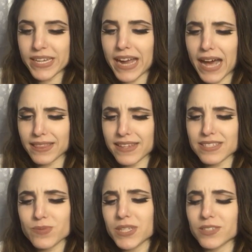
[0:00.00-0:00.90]
got
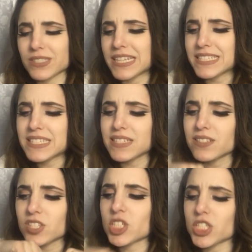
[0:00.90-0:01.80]
this. We don't need
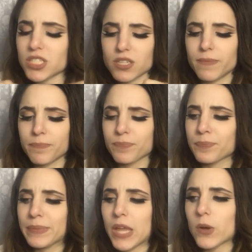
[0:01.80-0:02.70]
scissors.
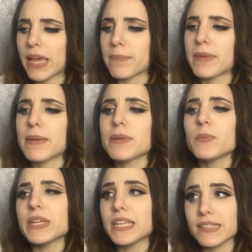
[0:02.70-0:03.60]
Okay, maybe
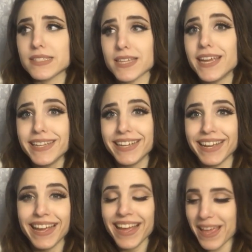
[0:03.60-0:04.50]
we need,
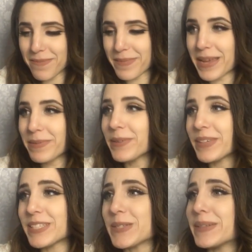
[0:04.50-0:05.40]
maybe
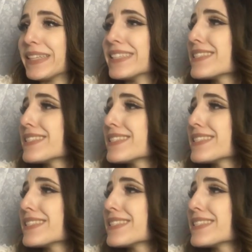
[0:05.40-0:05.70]
we do need